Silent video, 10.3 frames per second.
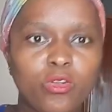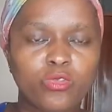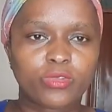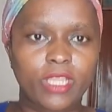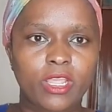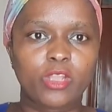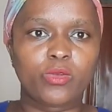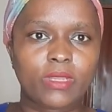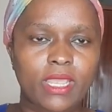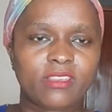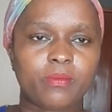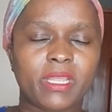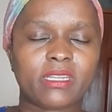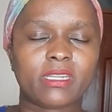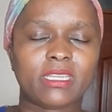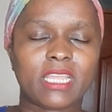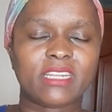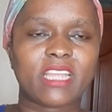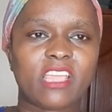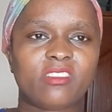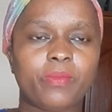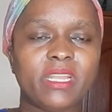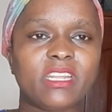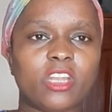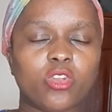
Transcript: I forgot to tell you guys, but that I spent a